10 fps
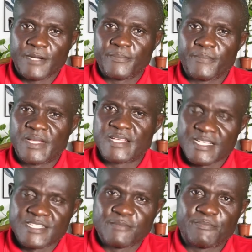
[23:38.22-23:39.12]
a
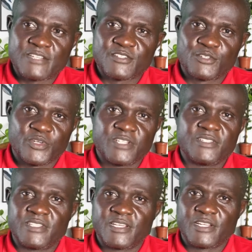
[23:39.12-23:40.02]
certain pastor during
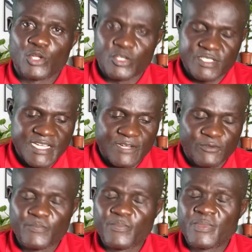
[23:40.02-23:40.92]
the lockdown
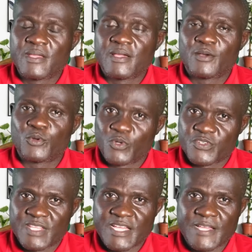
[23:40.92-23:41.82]
who was
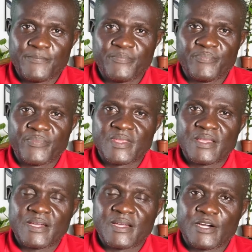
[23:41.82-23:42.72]
there,
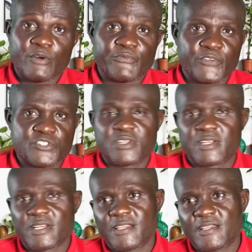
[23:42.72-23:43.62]
unfortunately,